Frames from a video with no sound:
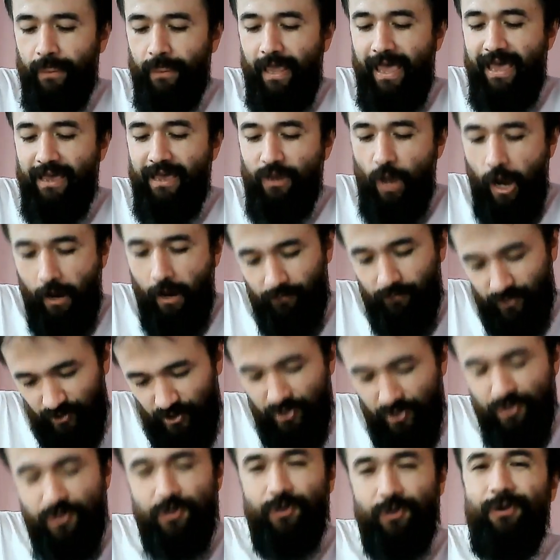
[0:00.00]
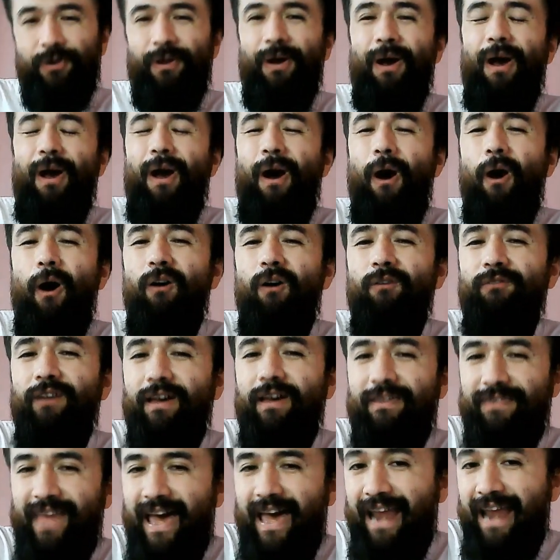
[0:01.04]
a composition of
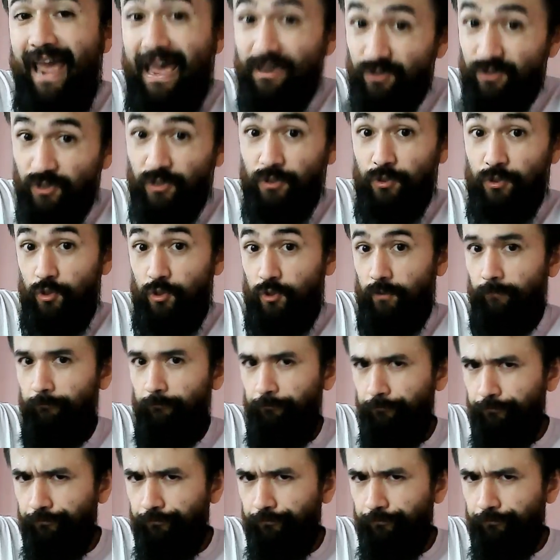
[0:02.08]
that essence